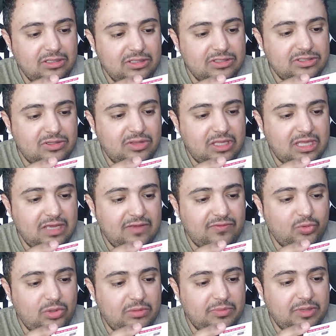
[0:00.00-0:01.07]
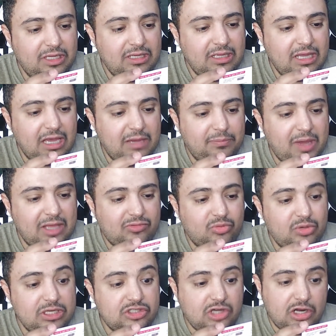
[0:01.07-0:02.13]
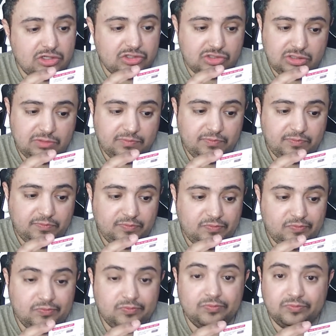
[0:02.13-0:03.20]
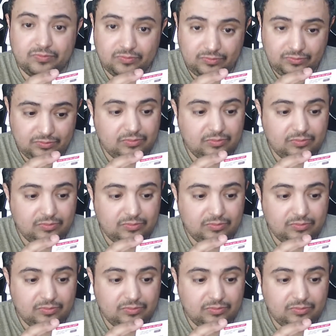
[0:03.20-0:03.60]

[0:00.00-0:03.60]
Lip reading: So the gift will be a battery charger, a